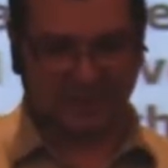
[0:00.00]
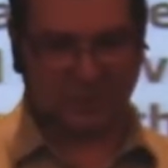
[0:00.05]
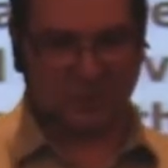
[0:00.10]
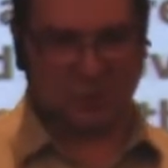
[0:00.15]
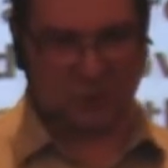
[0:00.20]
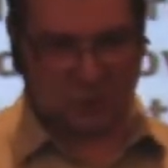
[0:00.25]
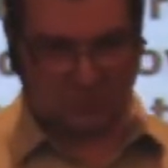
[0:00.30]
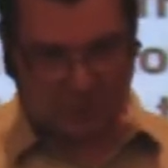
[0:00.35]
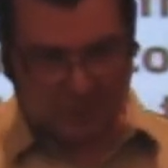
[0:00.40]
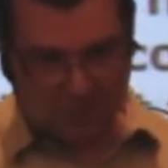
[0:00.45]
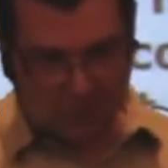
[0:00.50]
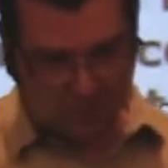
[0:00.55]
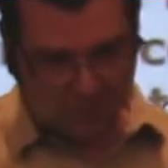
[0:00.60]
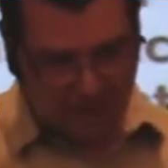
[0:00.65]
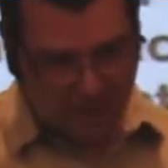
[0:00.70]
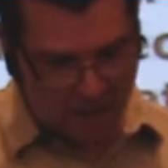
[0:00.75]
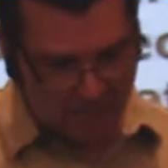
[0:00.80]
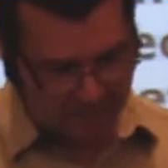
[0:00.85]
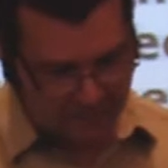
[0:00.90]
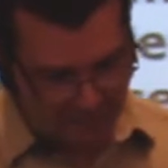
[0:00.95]
The
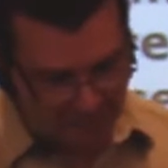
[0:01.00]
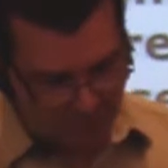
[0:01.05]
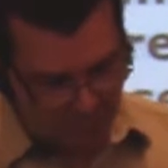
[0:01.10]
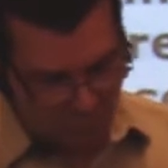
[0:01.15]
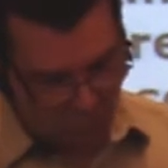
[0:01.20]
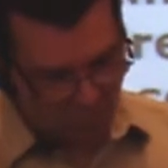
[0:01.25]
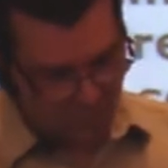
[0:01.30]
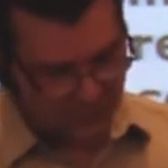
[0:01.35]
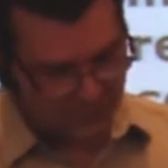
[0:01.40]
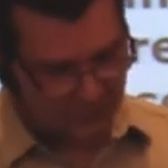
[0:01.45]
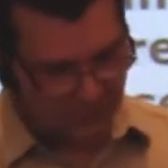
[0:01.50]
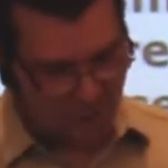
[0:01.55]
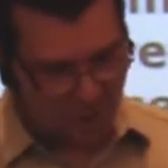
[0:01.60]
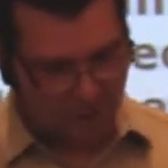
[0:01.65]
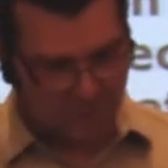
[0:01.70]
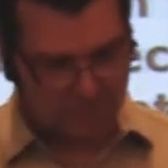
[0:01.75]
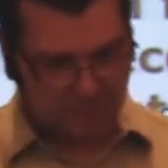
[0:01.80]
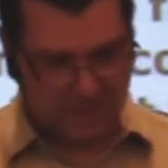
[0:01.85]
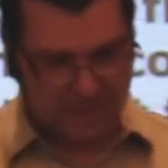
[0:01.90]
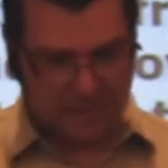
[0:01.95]
Spirit of the Lord is
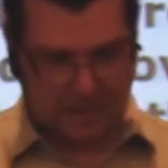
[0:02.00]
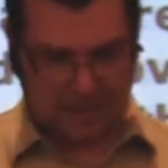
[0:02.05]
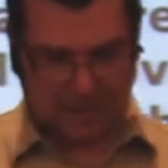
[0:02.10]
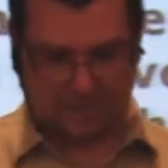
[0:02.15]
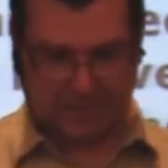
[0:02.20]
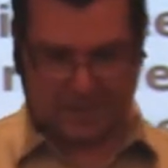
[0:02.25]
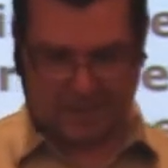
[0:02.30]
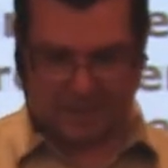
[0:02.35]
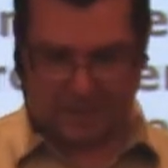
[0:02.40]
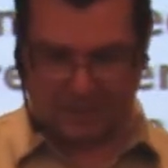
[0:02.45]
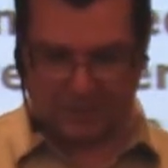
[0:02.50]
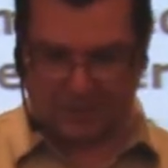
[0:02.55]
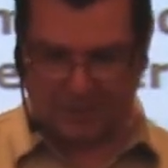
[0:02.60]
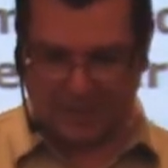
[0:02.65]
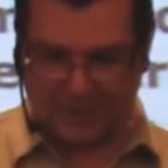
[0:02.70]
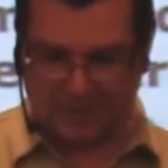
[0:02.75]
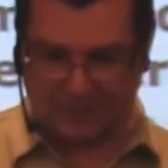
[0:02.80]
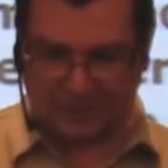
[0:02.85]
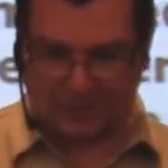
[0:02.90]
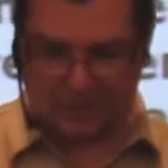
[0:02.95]
on me because
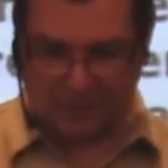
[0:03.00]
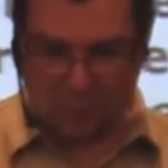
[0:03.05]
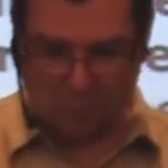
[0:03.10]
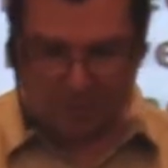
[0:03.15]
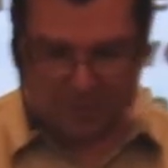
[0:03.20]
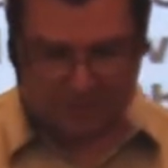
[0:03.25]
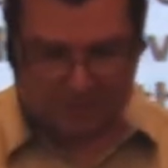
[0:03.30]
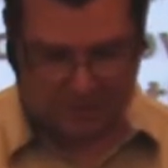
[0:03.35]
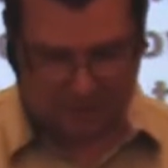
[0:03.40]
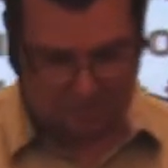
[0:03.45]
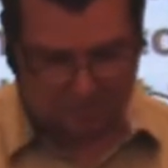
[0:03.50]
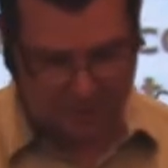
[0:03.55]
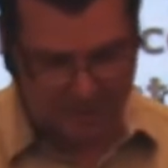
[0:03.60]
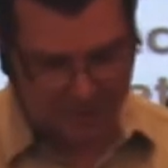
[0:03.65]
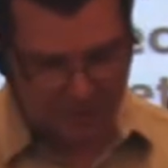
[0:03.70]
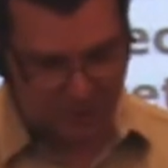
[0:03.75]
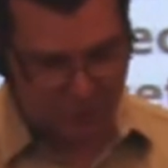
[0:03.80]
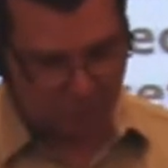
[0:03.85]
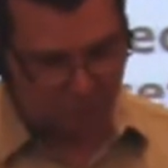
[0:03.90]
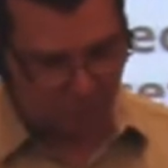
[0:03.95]
he has anointed
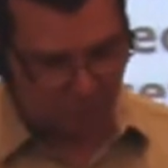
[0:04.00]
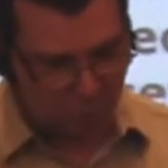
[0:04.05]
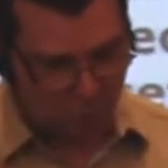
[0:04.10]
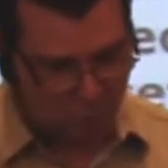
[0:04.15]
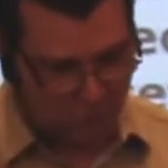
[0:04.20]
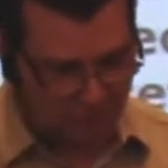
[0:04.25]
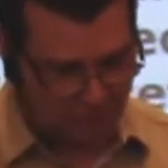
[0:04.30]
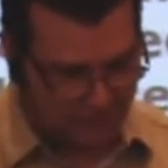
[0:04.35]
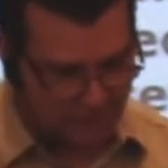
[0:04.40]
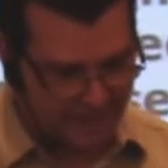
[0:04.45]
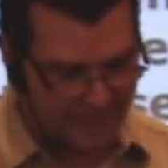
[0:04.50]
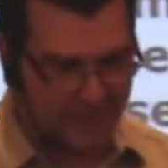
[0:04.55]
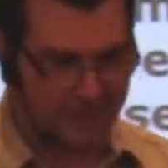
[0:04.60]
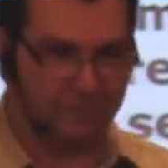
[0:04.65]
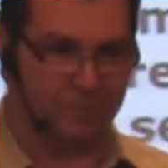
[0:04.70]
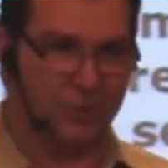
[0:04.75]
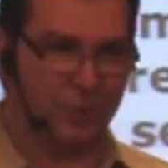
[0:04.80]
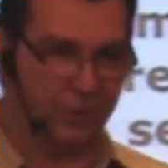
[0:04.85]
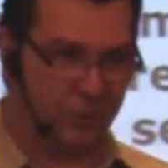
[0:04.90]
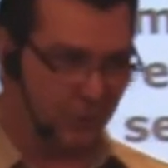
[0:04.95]
me to
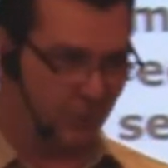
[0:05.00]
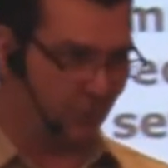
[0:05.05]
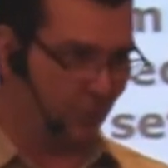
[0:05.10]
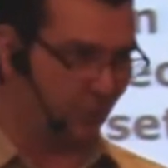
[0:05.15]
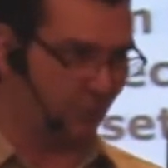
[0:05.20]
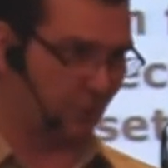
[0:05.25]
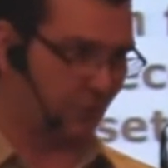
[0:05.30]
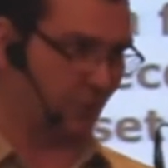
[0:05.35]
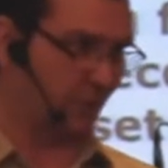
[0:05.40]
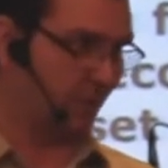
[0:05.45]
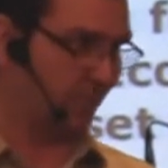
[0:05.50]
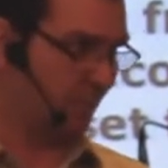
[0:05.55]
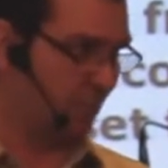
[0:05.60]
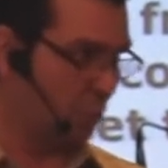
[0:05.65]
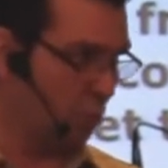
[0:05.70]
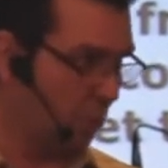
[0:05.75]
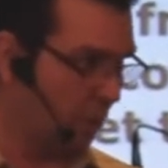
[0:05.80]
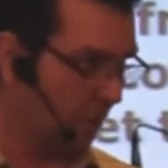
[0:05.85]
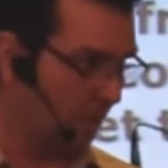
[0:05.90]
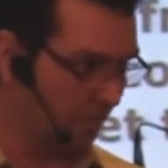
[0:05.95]
proclaim good news to the
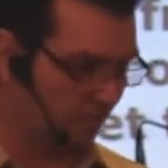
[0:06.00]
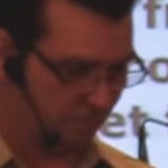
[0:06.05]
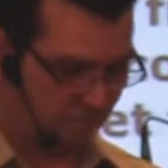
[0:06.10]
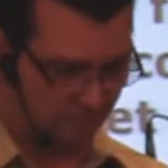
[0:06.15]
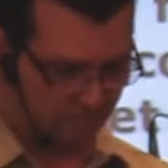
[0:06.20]
poor.